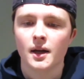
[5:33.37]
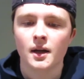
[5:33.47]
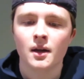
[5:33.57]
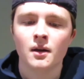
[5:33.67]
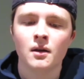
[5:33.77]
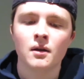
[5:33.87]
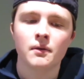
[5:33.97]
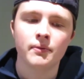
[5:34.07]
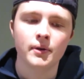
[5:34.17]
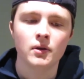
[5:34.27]
in
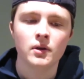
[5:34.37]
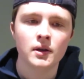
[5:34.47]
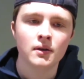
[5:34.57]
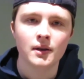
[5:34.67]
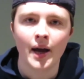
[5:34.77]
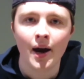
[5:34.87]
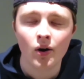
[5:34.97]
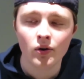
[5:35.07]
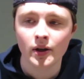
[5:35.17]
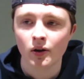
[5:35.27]
feeling
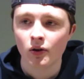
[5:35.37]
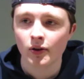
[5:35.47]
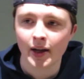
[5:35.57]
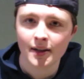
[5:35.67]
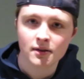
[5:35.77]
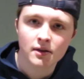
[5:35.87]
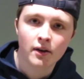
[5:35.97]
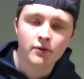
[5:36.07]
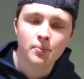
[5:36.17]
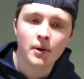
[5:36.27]
down and all that
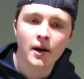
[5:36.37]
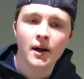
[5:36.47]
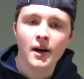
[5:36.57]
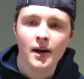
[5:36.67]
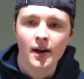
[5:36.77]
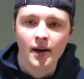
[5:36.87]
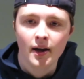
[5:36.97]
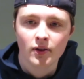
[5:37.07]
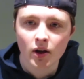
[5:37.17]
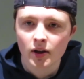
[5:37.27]
stuff but
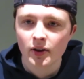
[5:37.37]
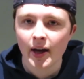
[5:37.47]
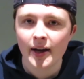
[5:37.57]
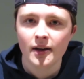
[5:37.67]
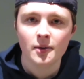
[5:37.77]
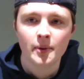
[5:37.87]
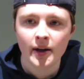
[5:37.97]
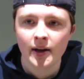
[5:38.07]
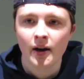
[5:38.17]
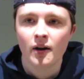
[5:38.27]
luckily I ended up
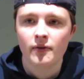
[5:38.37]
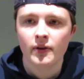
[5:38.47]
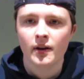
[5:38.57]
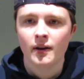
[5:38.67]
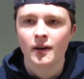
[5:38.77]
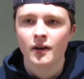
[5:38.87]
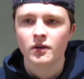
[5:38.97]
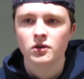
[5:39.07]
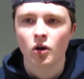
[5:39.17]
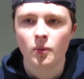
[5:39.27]
getting out of it and
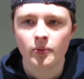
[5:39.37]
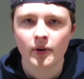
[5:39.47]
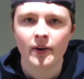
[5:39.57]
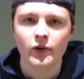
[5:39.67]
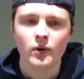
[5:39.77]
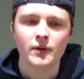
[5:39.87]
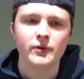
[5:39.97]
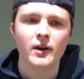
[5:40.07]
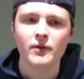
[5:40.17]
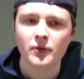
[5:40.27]
there's hope for everyone
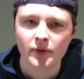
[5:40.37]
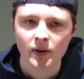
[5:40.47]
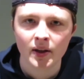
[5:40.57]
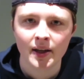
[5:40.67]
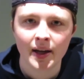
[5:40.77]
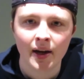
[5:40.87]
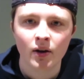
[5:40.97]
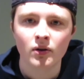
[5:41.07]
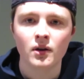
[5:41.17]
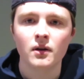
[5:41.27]
if you're ever feeling
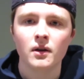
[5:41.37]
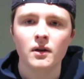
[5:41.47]
down